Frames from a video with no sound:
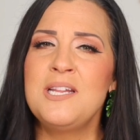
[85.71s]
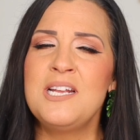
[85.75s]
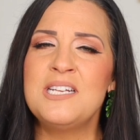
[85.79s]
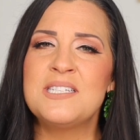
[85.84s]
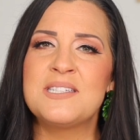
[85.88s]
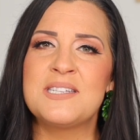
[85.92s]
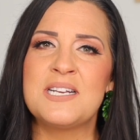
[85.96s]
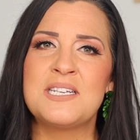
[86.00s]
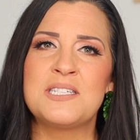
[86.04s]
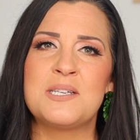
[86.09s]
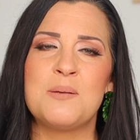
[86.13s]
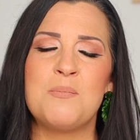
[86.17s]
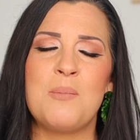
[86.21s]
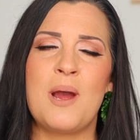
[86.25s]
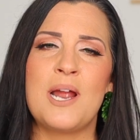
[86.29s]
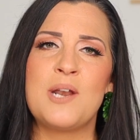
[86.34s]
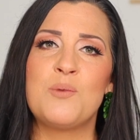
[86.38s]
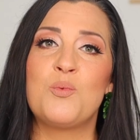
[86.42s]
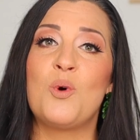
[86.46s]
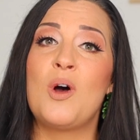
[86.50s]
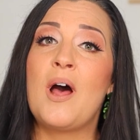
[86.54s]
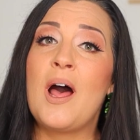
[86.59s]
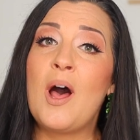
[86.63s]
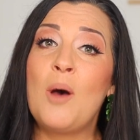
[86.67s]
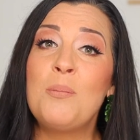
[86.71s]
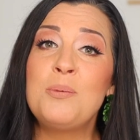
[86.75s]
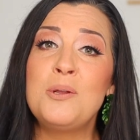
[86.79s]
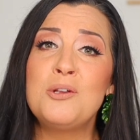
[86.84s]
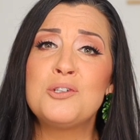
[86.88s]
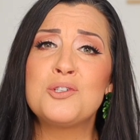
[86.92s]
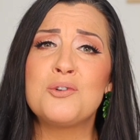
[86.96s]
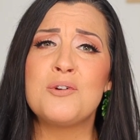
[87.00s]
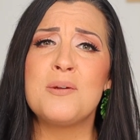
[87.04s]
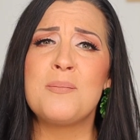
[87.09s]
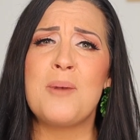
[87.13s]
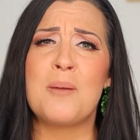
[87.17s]
these things in mind will help you
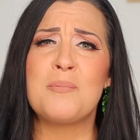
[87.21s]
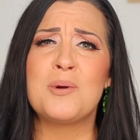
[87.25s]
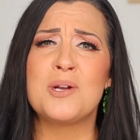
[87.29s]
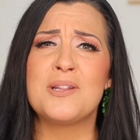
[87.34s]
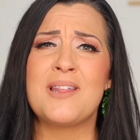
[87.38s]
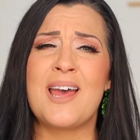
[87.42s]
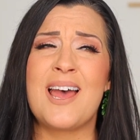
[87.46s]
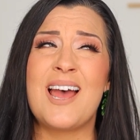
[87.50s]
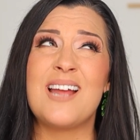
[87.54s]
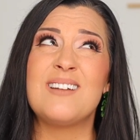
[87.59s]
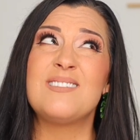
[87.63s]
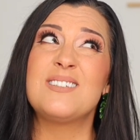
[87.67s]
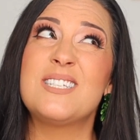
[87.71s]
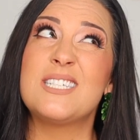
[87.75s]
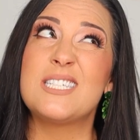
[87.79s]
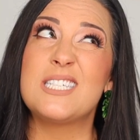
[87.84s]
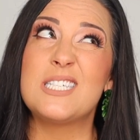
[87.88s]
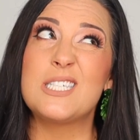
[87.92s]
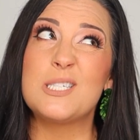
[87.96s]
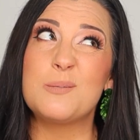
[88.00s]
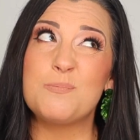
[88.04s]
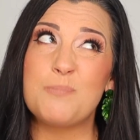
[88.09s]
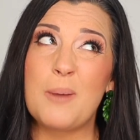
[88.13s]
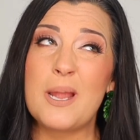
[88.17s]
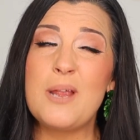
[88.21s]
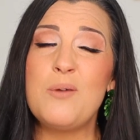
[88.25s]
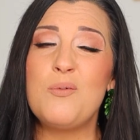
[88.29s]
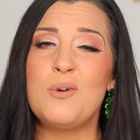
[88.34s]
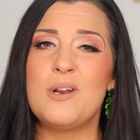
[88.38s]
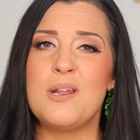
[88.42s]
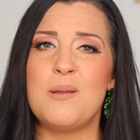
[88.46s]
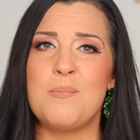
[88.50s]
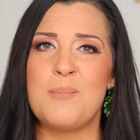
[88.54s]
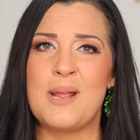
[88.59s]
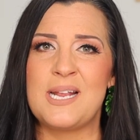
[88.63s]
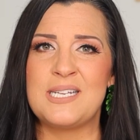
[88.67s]
to remember that despite
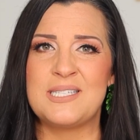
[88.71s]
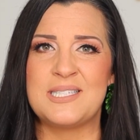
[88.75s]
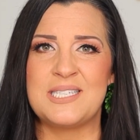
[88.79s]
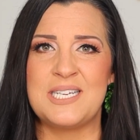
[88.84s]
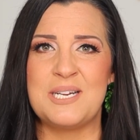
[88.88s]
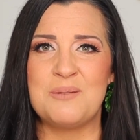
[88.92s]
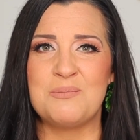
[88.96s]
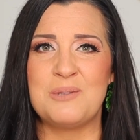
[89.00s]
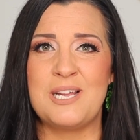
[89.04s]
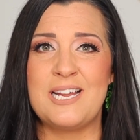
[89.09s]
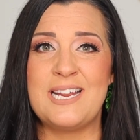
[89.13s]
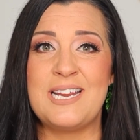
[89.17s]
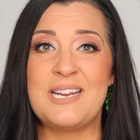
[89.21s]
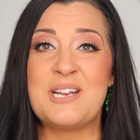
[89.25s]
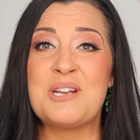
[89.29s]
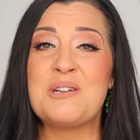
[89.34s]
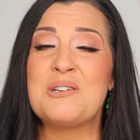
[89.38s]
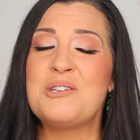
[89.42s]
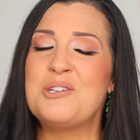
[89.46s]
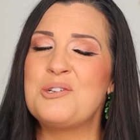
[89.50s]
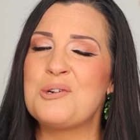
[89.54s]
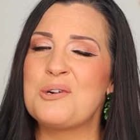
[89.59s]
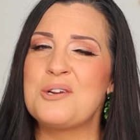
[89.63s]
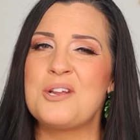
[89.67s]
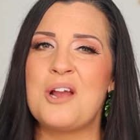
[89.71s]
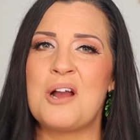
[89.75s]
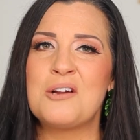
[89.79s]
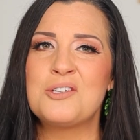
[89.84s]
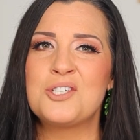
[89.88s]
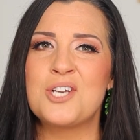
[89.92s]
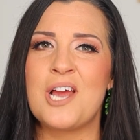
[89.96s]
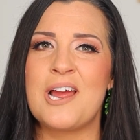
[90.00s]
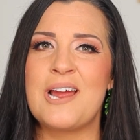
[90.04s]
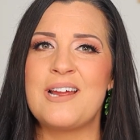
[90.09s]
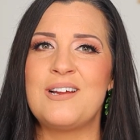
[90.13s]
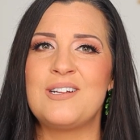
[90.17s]
what it may seem like, your
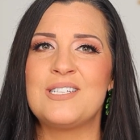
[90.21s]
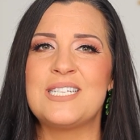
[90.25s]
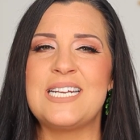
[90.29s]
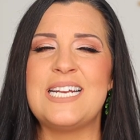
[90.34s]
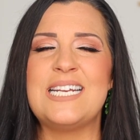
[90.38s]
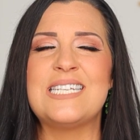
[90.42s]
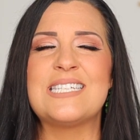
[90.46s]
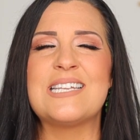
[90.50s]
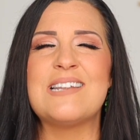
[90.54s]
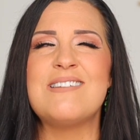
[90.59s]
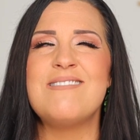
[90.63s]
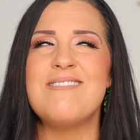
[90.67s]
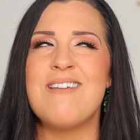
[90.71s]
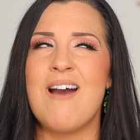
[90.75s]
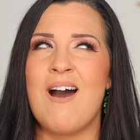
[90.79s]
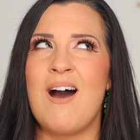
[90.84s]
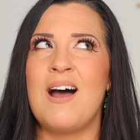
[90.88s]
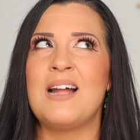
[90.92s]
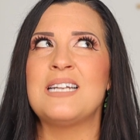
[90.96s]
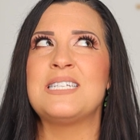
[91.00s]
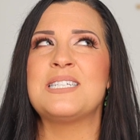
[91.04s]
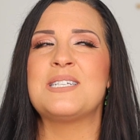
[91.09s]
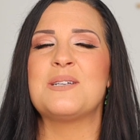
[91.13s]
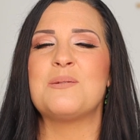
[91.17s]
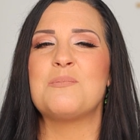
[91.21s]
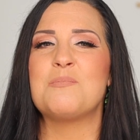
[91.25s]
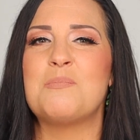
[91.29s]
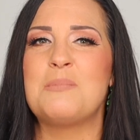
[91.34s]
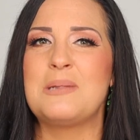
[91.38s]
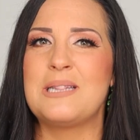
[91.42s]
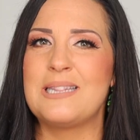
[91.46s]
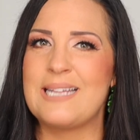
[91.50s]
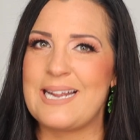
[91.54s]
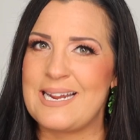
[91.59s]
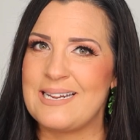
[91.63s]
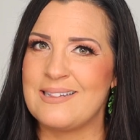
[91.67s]
young child is not
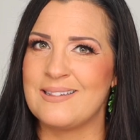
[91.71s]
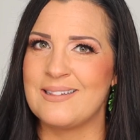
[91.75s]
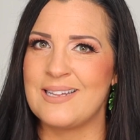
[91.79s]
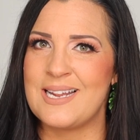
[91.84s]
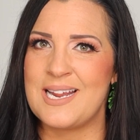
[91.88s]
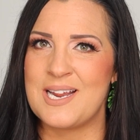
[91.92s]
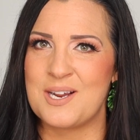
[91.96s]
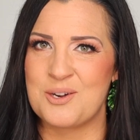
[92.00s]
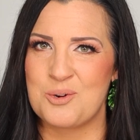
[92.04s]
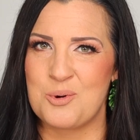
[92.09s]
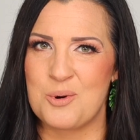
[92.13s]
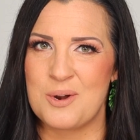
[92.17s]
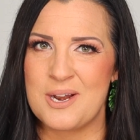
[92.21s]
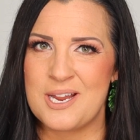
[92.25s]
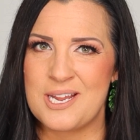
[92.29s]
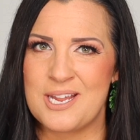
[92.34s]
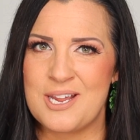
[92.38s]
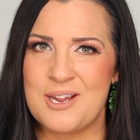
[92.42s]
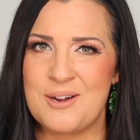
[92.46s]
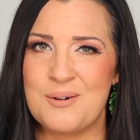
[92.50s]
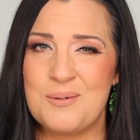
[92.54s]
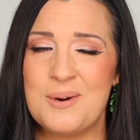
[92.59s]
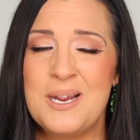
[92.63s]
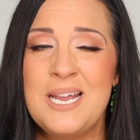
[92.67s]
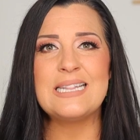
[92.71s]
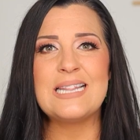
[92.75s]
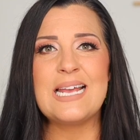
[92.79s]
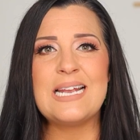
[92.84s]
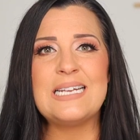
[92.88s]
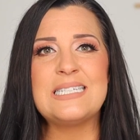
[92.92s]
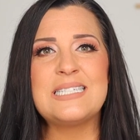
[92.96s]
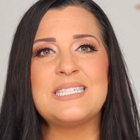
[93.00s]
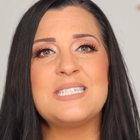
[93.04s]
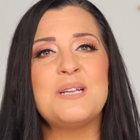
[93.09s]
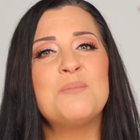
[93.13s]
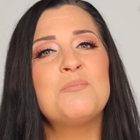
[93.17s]
blatantly ignoring you.
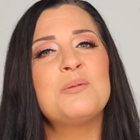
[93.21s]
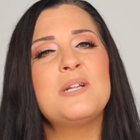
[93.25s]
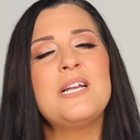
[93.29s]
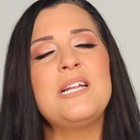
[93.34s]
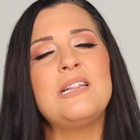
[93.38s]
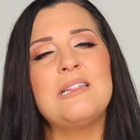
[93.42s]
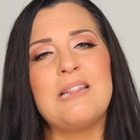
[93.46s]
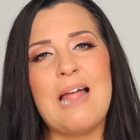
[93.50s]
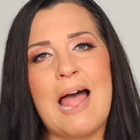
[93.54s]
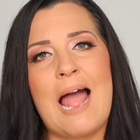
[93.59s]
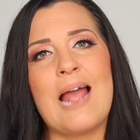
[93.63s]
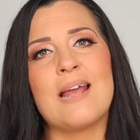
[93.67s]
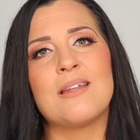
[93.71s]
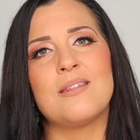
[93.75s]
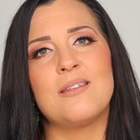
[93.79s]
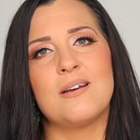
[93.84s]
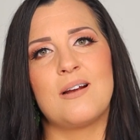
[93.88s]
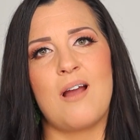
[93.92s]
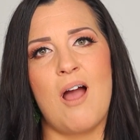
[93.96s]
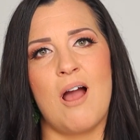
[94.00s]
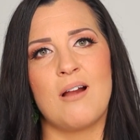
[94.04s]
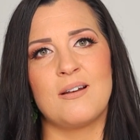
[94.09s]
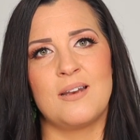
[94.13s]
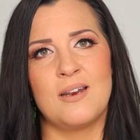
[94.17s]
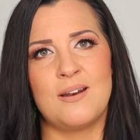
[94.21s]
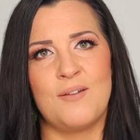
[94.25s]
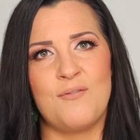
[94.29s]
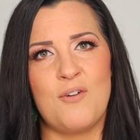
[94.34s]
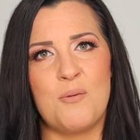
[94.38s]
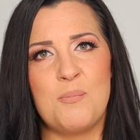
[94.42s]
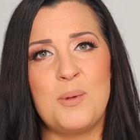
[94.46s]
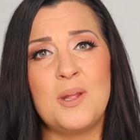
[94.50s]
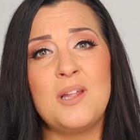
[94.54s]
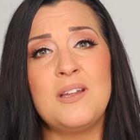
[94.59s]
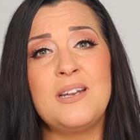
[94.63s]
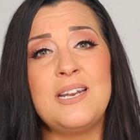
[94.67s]
They simply lack the cognitive
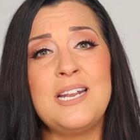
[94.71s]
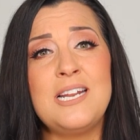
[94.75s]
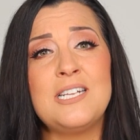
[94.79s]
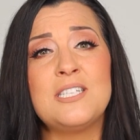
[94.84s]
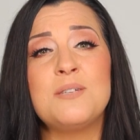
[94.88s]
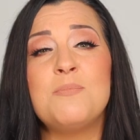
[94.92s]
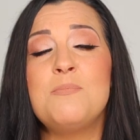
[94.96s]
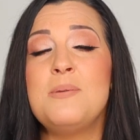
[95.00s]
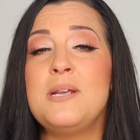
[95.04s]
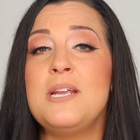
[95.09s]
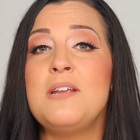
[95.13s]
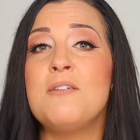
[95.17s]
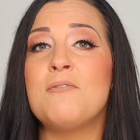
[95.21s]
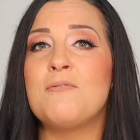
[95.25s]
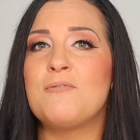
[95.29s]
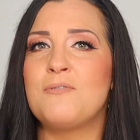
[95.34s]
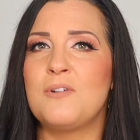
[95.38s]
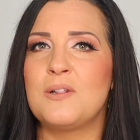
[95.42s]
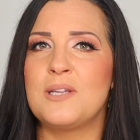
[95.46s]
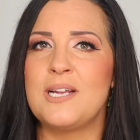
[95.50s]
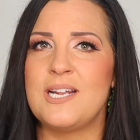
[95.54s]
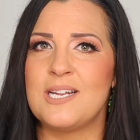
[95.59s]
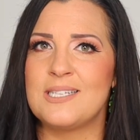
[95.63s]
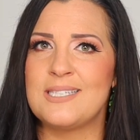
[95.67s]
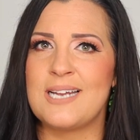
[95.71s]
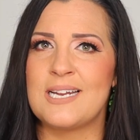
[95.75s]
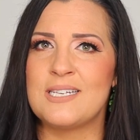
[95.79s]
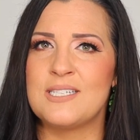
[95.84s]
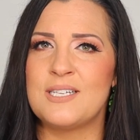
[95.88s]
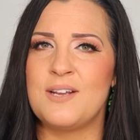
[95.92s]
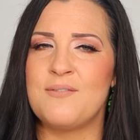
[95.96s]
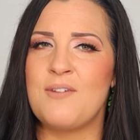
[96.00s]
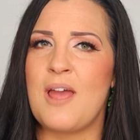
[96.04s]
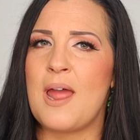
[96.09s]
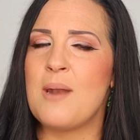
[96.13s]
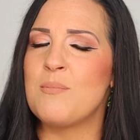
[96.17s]
ability to be fully
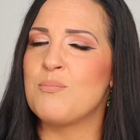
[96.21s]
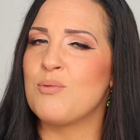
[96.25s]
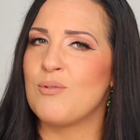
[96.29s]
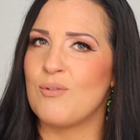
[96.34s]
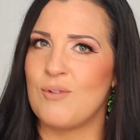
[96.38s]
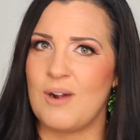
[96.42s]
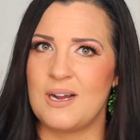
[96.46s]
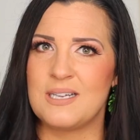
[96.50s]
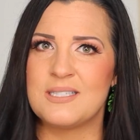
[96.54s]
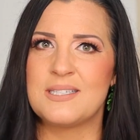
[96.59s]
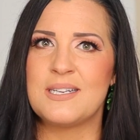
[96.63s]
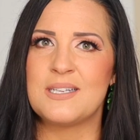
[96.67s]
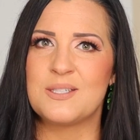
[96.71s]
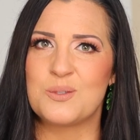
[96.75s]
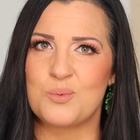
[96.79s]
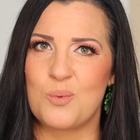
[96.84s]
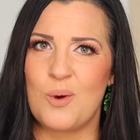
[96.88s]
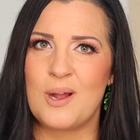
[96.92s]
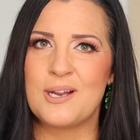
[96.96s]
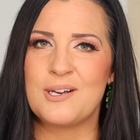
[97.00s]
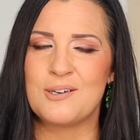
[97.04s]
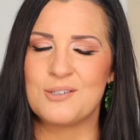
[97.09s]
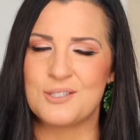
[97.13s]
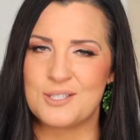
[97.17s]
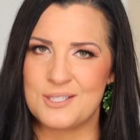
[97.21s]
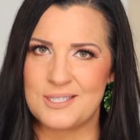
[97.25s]
attentive and process what you're